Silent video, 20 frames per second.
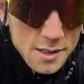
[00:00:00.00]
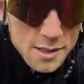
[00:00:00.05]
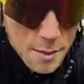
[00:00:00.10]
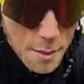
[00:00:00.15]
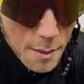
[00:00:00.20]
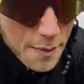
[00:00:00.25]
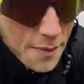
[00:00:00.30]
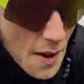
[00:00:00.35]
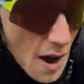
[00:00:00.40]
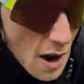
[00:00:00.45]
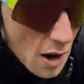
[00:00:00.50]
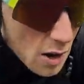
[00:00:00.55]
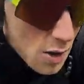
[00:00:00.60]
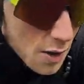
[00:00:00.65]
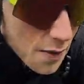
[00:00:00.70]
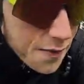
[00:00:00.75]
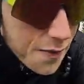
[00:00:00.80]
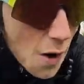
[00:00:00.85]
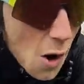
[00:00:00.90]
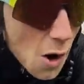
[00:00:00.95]
To be fair, on the
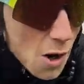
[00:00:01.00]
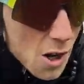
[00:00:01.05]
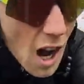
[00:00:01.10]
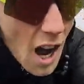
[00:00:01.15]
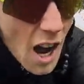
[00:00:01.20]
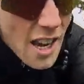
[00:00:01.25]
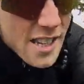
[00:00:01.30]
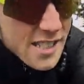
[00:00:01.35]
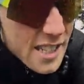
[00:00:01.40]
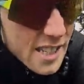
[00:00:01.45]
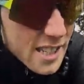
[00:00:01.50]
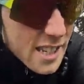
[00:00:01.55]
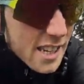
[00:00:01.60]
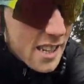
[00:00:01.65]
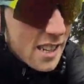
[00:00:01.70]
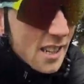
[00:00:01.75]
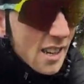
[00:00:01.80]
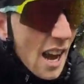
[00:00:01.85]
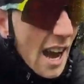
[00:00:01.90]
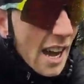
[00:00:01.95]
forecast, it
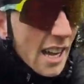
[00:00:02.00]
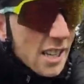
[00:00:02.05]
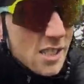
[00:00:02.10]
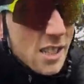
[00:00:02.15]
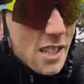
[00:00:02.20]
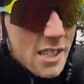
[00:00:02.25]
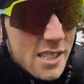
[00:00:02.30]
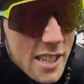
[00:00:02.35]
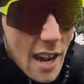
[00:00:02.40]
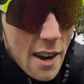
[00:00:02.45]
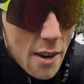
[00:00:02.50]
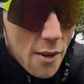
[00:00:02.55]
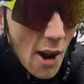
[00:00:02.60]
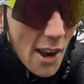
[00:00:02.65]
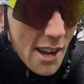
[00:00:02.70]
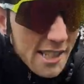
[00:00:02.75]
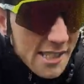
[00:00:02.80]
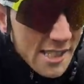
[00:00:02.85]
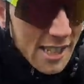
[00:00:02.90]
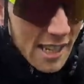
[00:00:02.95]
didn't actually say
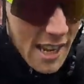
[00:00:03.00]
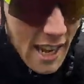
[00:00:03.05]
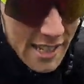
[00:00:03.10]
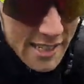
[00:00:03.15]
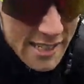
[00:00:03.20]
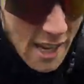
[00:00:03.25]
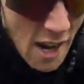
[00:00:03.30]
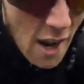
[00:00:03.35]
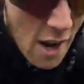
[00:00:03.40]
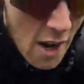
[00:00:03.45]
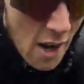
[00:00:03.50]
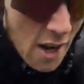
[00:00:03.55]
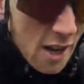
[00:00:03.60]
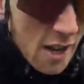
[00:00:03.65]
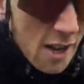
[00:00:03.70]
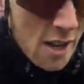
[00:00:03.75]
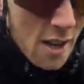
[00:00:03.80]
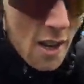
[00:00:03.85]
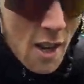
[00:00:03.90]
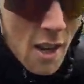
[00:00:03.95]
rain today, so
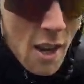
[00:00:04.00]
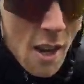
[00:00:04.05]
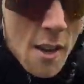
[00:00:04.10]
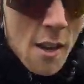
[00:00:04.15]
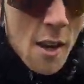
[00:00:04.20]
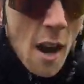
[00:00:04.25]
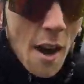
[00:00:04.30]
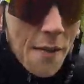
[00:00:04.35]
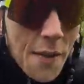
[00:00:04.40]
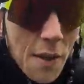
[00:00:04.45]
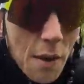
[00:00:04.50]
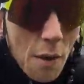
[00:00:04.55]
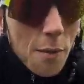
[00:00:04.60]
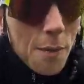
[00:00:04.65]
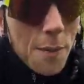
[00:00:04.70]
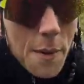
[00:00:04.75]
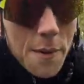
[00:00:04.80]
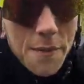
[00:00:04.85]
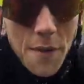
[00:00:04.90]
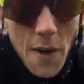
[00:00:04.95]
I think we've
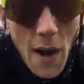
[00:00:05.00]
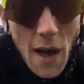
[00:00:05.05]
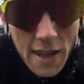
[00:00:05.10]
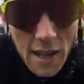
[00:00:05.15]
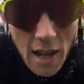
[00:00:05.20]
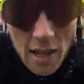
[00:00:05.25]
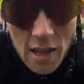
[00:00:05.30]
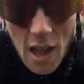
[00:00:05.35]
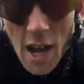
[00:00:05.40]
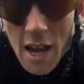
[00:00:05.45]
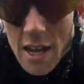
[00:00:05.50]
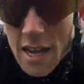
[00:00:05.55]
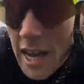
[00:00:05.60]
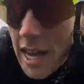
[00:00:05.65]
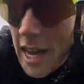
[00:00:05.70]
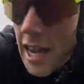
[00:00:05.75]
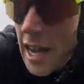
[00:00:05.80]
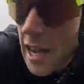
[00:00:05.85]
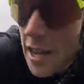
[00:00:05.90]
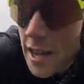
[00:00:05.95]
been fairly
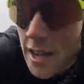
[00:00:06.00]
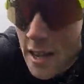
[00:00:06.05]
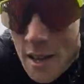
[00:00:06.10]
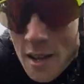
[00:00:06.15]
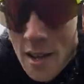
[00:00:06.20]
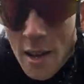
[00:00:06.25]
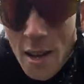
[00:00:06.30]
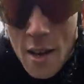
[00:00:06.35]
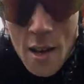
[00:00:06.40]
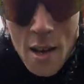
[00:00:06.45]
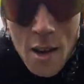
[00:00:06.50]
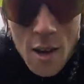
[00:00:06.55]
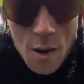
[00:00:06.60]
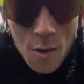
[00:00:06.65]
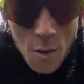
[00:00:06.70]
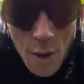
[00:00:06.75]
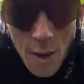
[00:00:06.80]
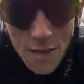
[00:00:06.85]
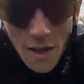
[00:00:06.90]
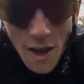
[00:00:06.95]
unlucky
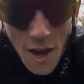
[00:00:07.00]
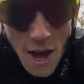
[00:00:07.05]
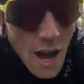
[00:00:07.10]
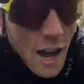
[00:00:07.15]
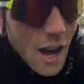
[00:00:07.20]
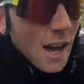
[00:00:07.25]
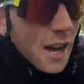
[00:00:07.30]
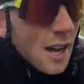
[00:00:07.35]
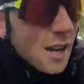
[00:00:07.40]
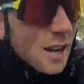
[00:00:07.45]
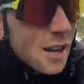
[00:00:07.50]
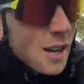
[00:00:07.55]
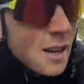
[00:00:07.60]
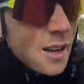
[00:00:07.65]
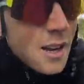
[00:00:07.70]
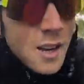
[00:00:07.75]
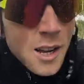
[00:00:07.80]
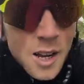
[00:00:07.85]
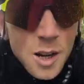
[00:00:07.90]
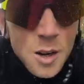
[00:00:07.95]
with
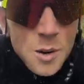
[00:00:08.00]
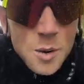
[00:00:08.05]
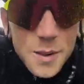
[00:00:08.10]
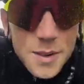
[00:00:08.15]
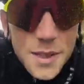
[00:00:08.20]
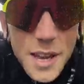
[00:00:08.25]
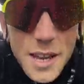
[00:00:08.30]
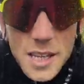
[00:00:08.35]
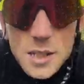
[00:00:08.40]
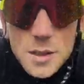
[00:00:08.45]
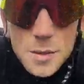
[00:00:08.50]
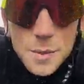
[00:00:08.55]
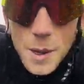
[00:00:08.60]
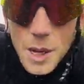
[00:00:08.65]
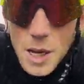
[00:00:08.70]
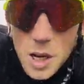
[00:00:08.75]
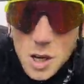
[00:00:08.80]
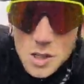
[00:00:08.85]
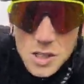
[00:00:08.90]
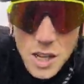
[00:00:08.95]
this. But it
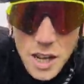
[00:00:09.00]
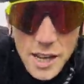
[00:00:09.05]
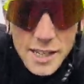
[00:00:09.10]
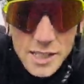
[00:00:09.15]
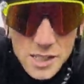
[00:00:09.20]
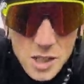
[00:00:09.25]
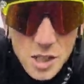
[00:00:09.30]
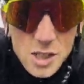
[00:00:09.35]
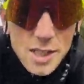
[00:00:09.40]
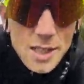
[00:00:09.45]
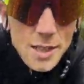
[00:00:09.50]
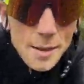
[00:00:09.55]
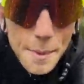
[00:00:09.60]
looks like it's just in the